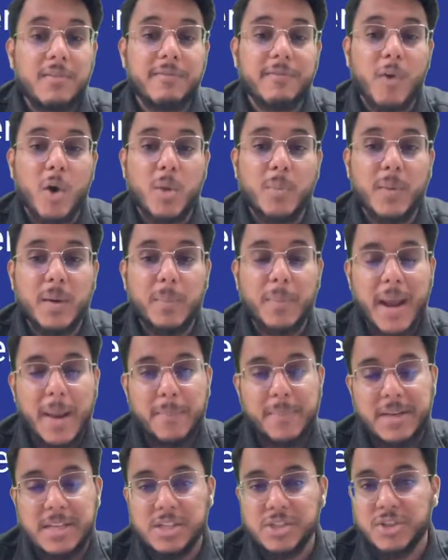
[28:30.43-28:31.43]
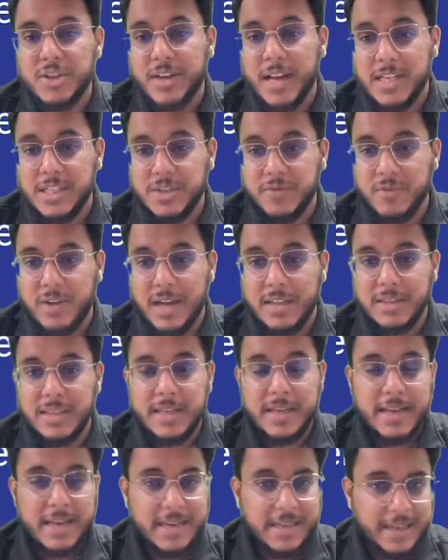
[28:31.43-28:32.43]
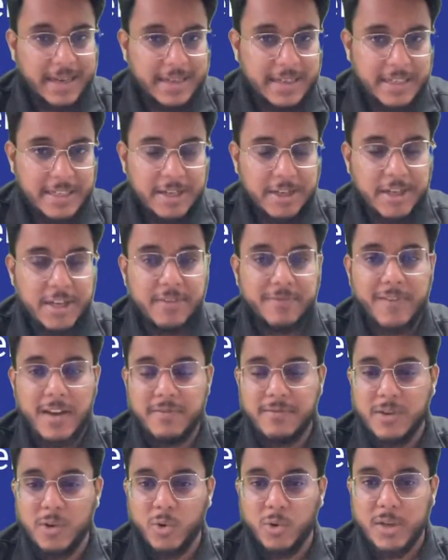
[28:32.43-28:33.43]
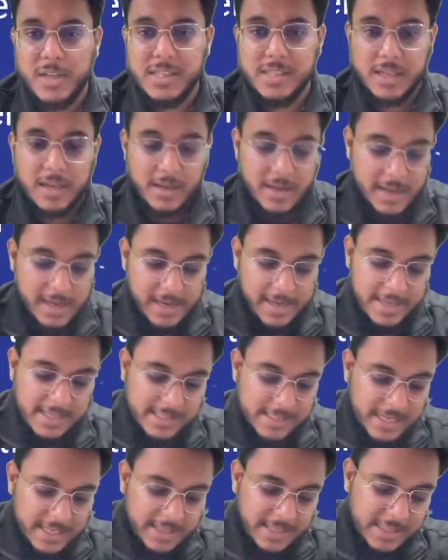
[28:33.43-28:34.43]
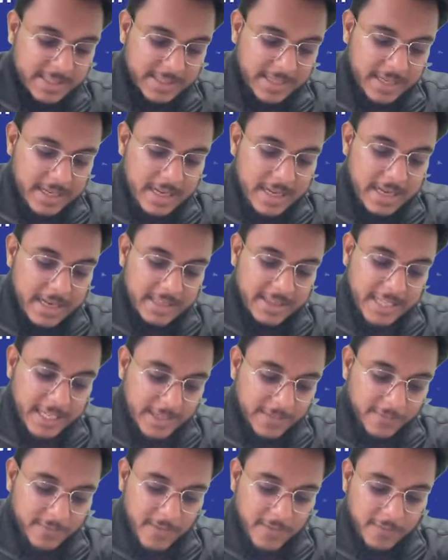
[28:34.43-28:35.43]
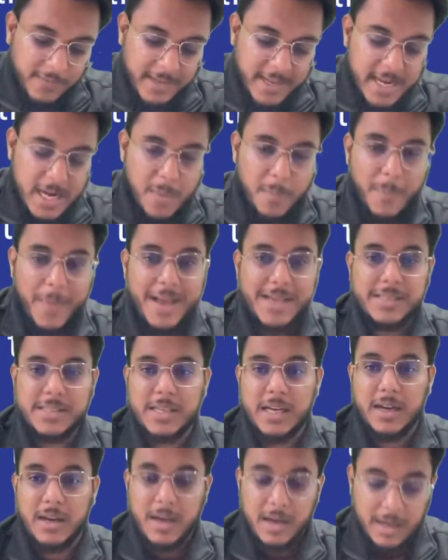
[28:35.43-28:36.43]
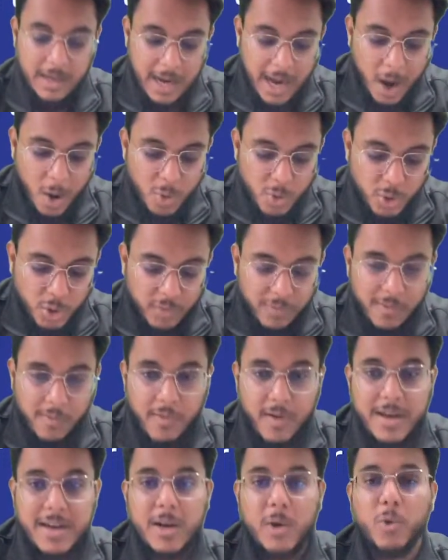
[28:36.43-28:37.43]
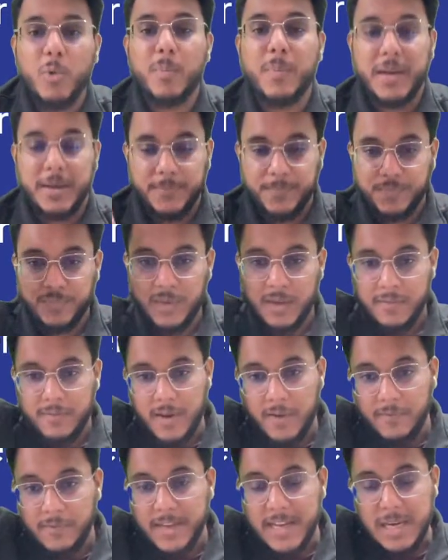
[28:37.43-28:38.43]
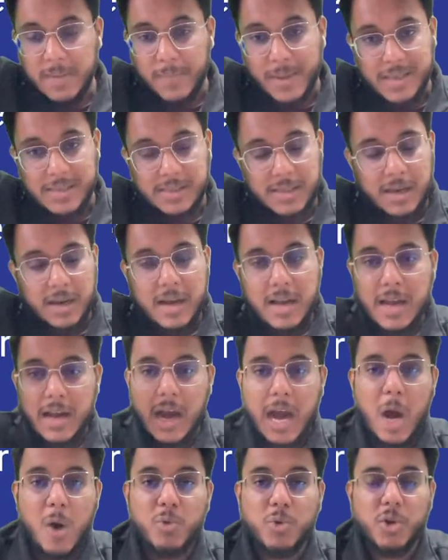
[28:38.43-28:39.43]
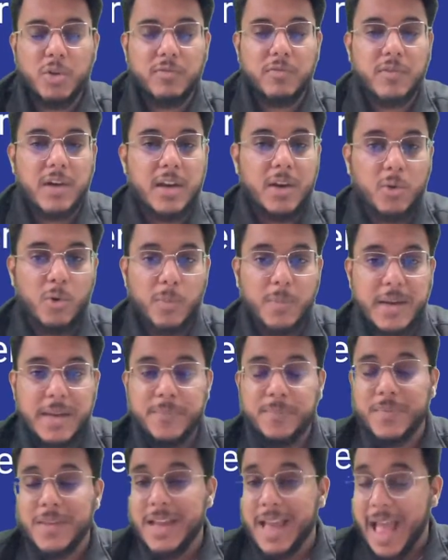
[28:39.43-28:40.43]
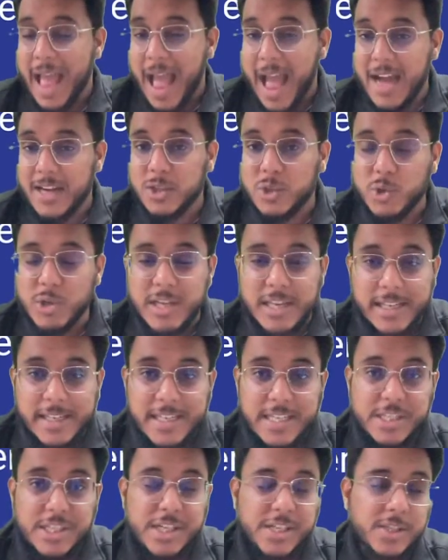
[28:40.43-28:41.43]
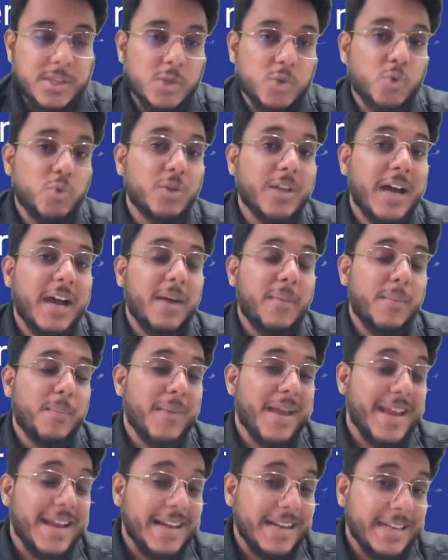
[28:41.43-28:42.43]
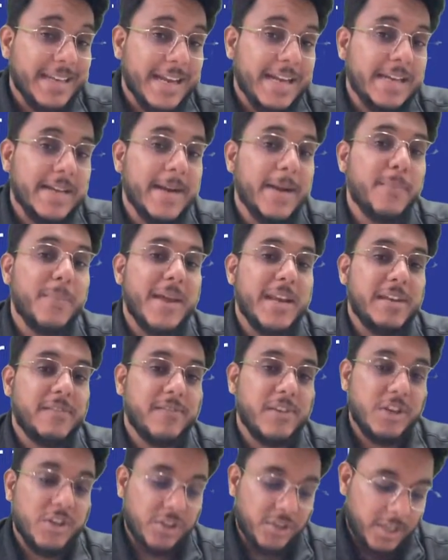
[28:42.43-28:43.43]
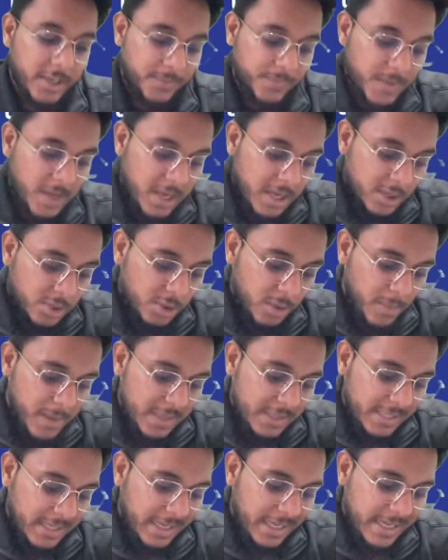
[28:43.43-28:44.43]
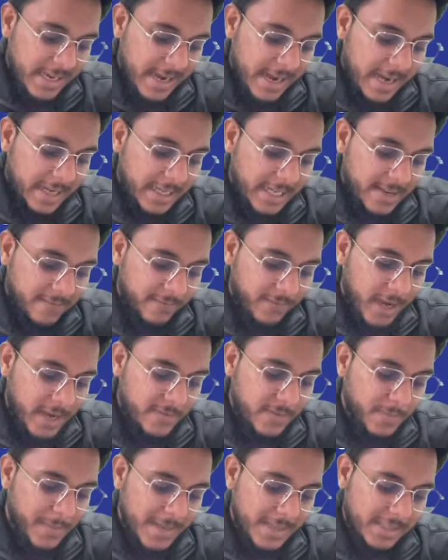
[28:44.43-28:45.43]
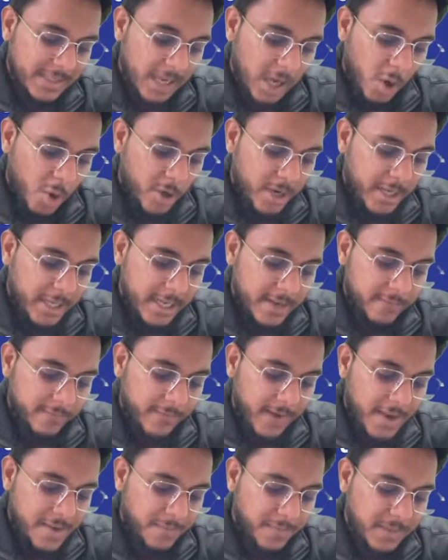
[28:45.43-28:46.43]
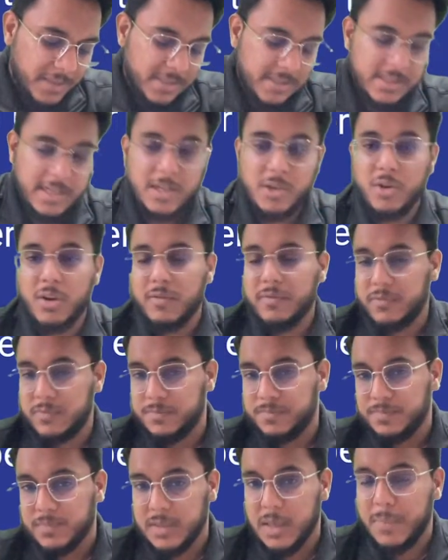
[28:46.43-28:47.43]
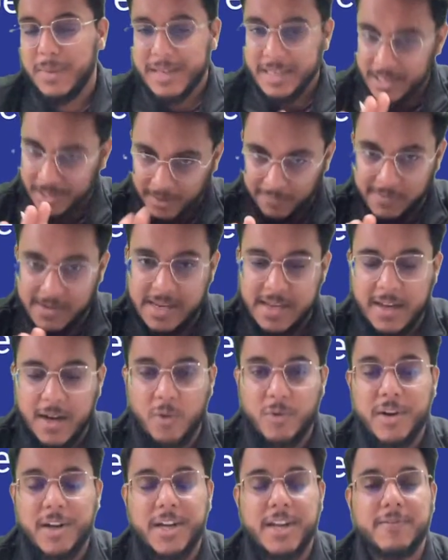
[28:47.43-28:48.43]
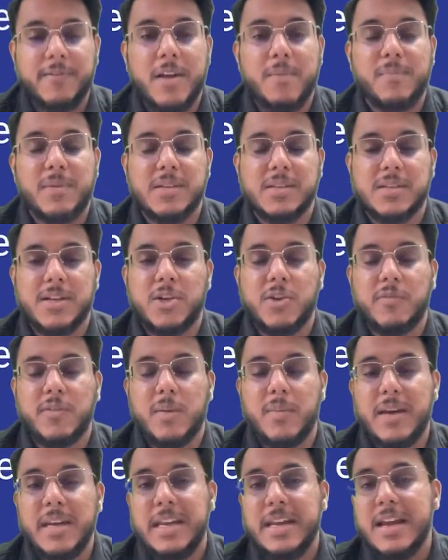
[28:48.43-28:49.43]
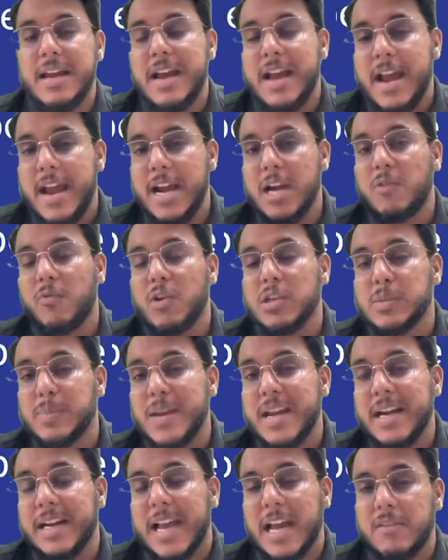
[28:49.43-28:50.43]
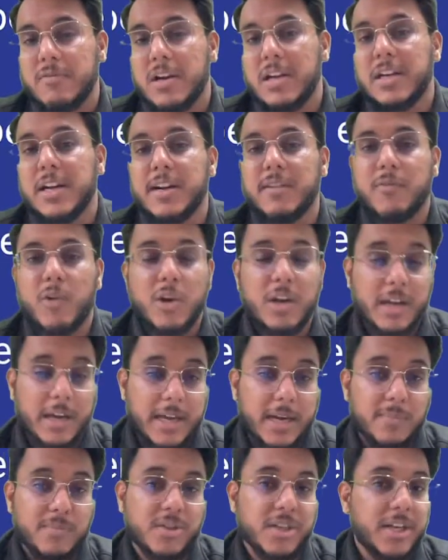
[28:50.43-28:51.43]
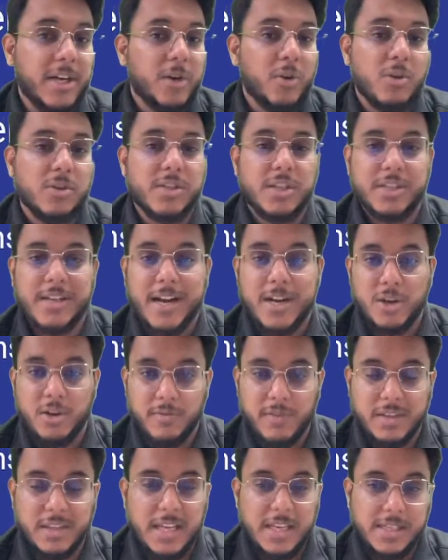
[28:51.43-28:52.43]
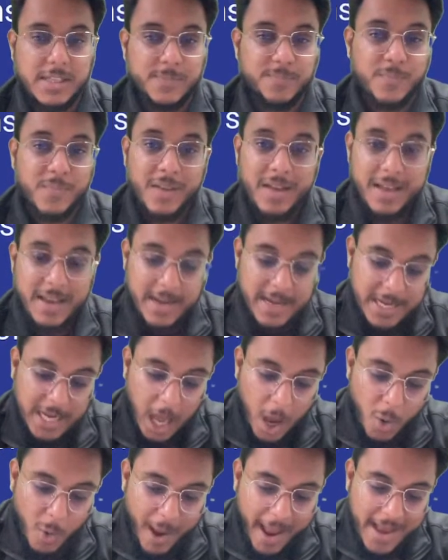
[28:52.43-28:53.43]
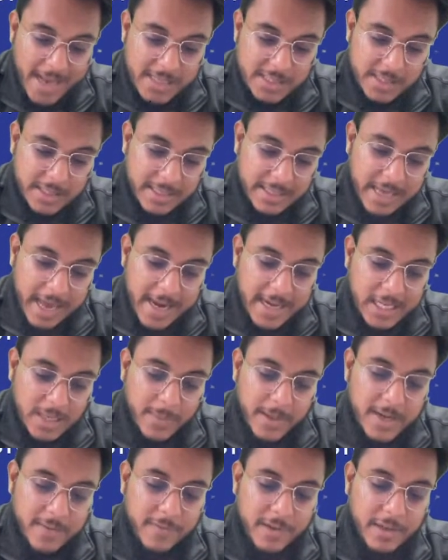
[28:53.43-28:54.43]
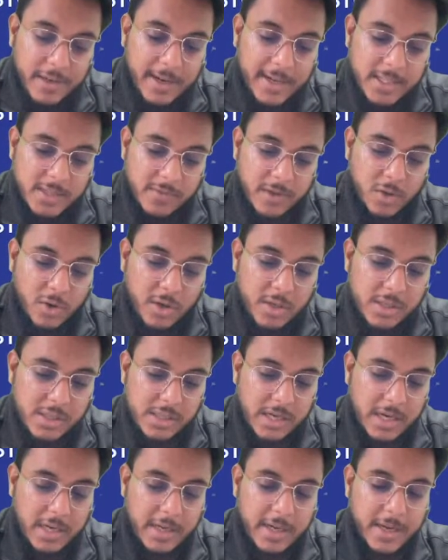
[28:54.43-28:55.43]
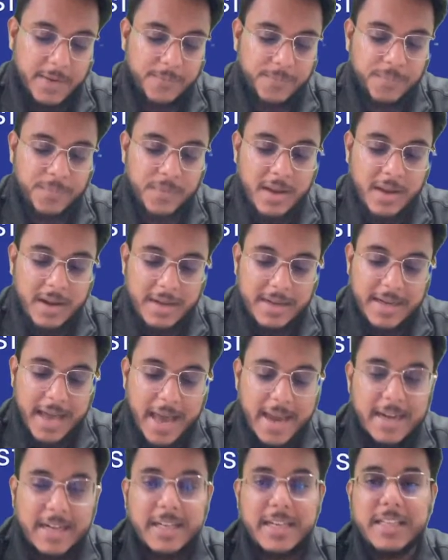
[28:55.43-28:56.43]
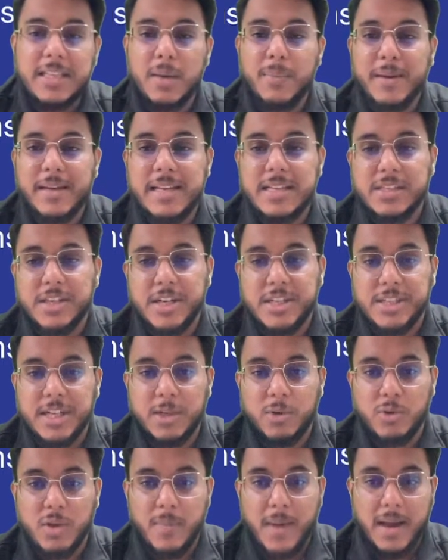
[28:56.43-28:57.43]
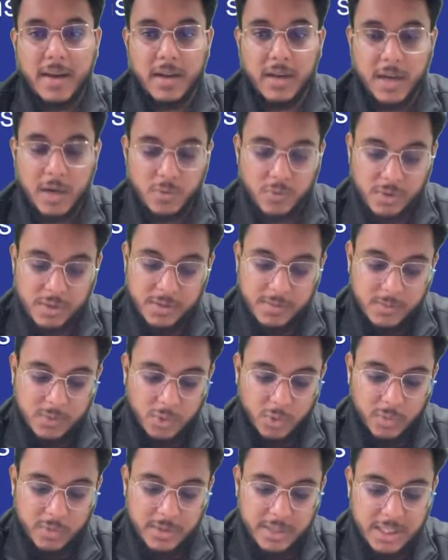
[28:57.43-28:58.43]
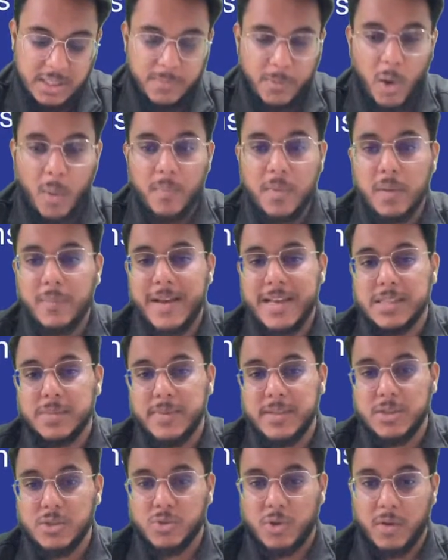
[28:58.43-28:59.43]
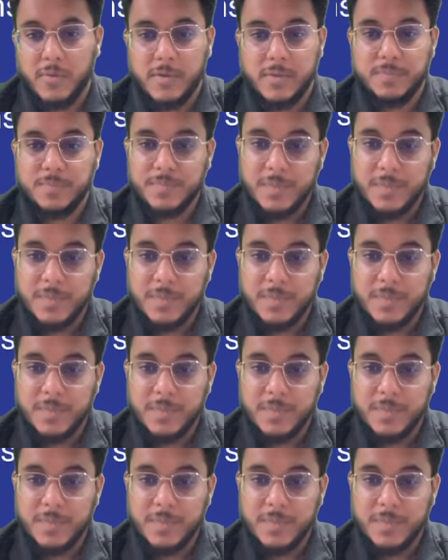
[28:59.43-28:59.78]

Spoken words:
former Prime Minister Rajiv Gandhi in 1985 in Odisha, he said this thing, that 15 paisa out of 1 rupee, 15 paisa out of 1 rupee actually reaches to the intended beneficiary. So basically 85 paisa or 85% of the money, roughly around 85% of the money, it was being diverted for corruption and all such kind of things. Now as direct benefit transfer got started, directly the money is reaching to the bank accounts. So such problem has been solved.